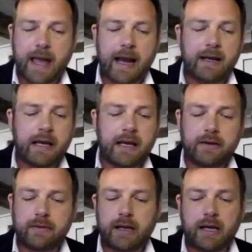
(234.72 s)

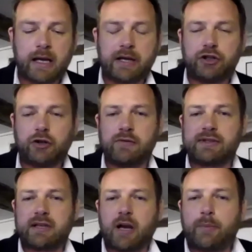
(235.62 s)
Any
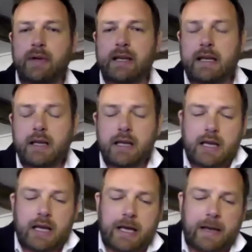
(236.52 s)
insurance company
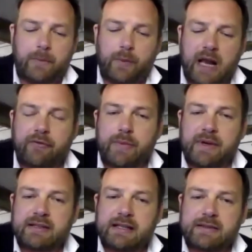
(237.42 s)
will have a
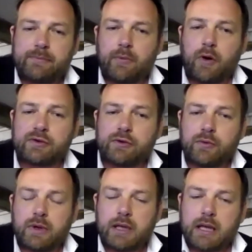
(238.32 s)
business
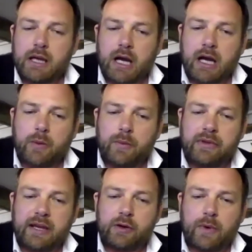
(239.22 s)
model
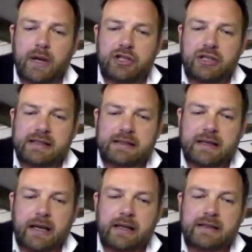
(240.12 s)
within which
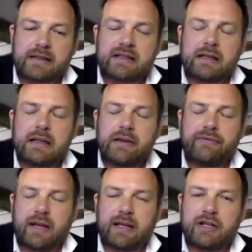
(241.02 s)
there's a
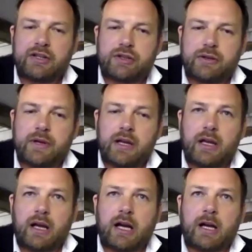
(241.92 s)
significant issue
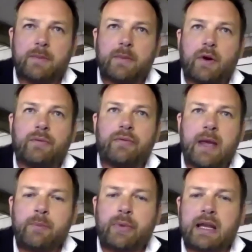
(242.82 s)
of
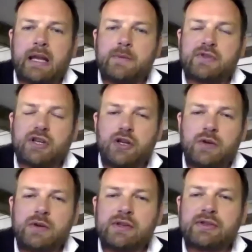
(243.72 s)
them being able to
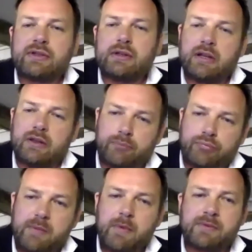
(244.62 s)
use the
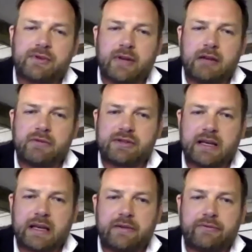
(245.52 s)
premiums that they
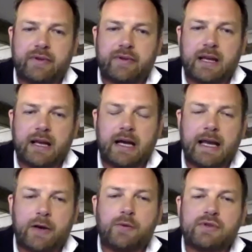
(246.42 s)
receive
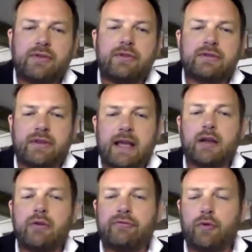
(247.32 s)
in order to then
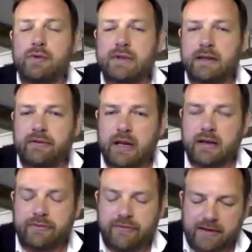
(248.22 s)
go forward and
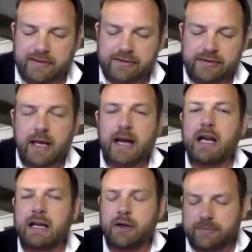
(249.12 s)
invest.
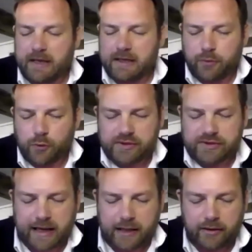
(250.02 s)
And I know, as Paul
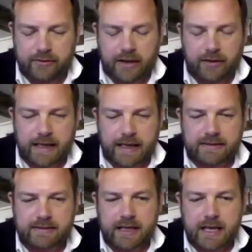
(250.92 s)
was saying, that
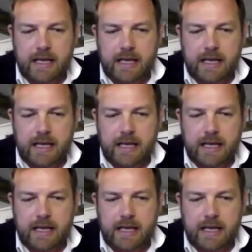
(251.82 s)
it's